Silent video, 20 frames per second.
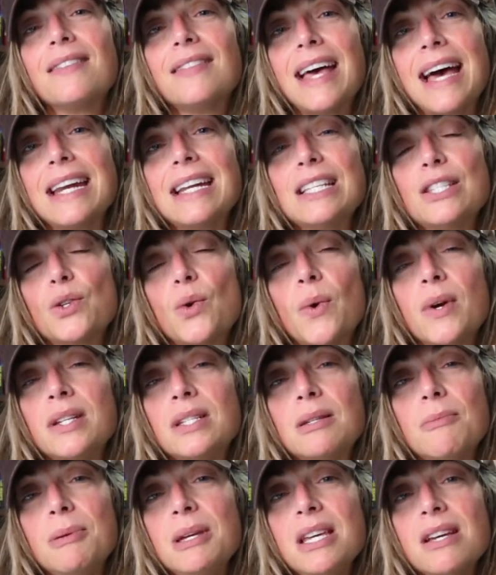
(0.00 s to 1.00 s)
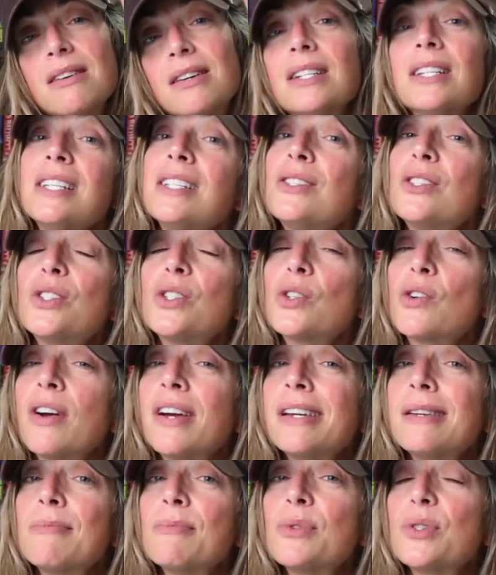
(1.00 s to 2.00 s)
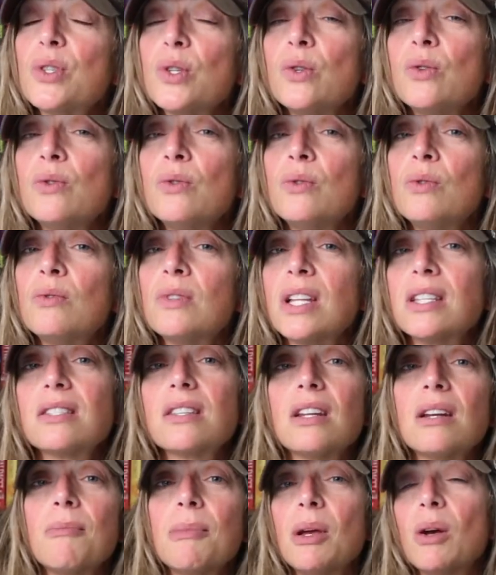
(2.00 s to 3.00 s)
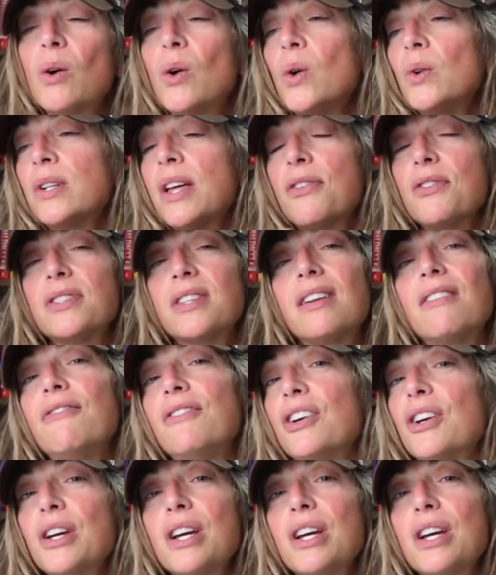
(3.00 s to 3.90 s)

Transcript: That is going to be on Instagram soon. That's going to be a whole other set of